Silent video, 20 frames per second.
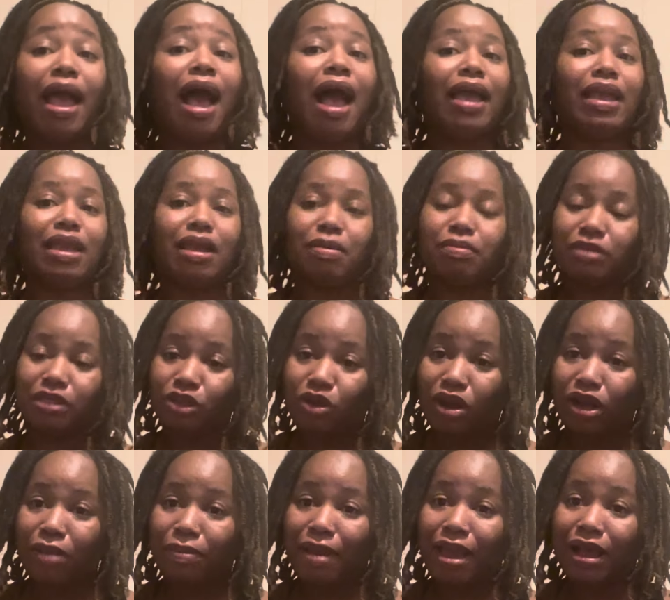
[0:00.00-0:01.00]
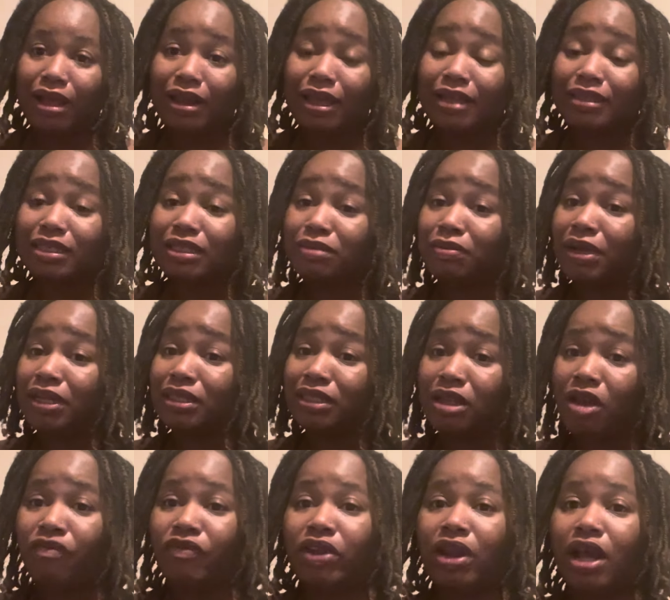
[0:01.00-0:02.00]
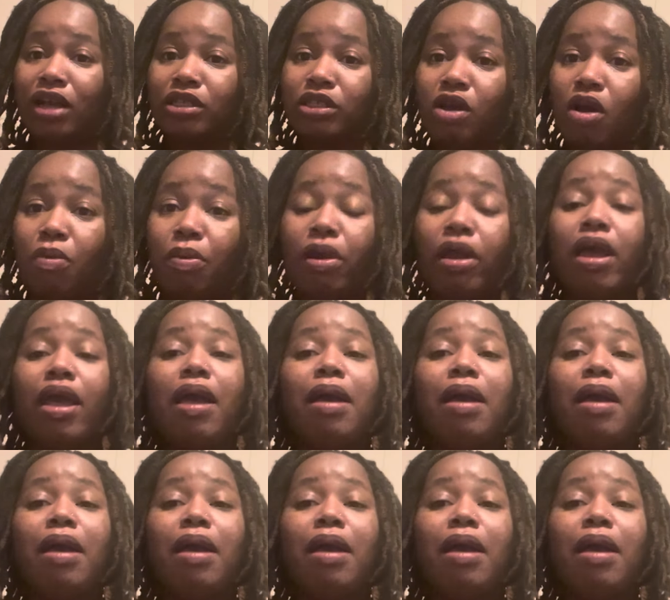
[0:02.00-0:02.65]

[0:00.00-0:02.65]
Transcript: I am starting back classes myself in October.